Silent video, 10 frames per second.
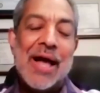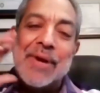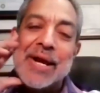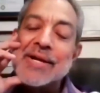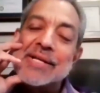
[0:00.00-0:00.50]

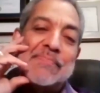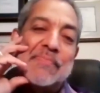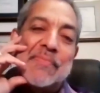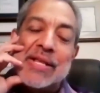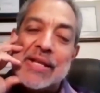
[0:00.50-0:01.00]
Brenda
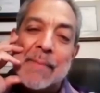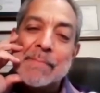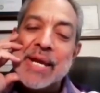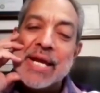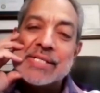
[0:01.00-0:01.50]
is
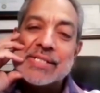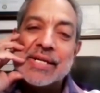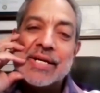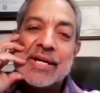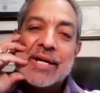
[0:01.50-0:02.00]

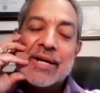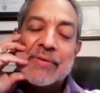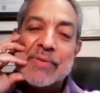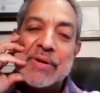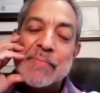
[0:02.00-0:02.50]
amazing.
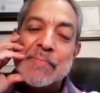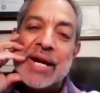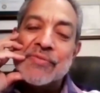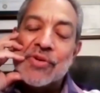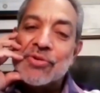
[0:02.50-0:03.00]
We've been
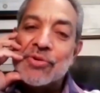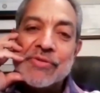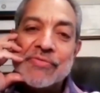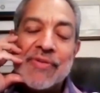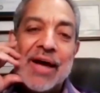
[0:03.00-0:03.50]
married for
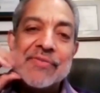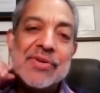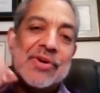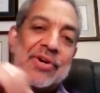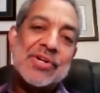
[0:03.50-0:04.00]
35
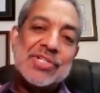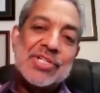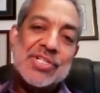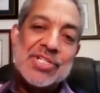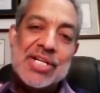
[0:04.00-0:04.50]
years.
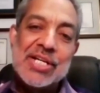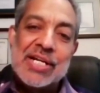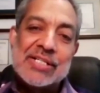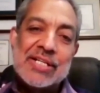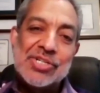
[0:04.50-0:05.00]
She
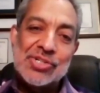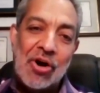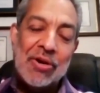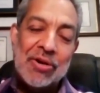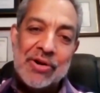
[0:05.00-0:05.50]
is the
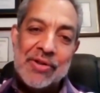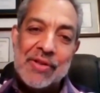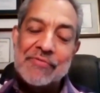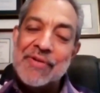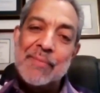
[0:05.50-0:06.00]
scholar in
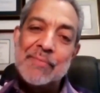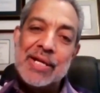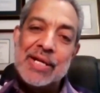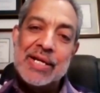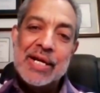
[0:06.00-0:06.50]
the
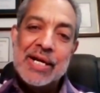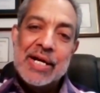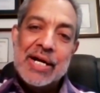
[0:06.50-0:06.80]
family.